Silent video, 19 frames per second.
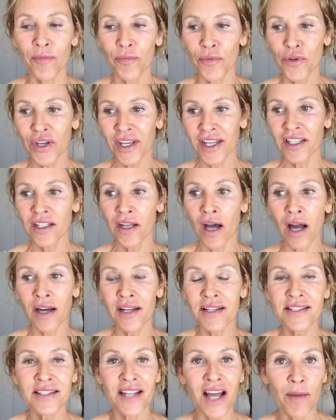You cannot
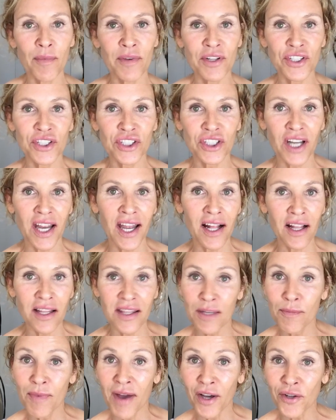establish
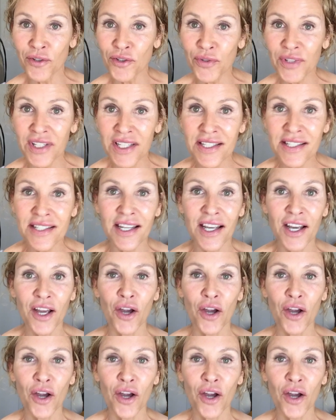healthy boundaries